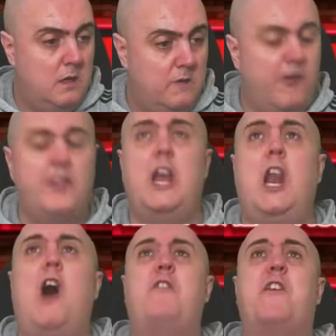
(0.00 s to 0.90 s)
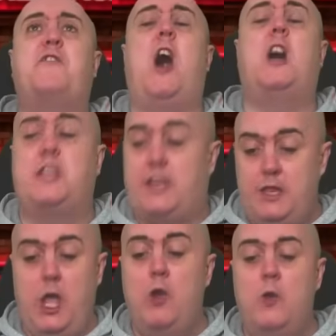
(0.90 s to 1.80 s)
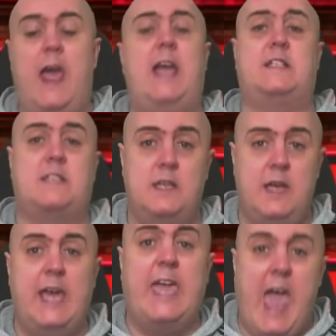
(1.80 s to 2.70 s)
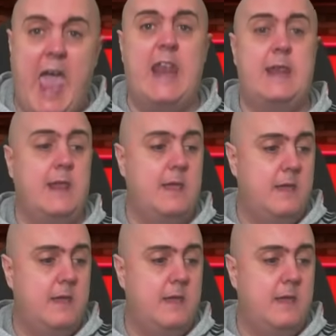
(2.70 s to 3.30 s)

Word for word: For the love of God, Nunez again.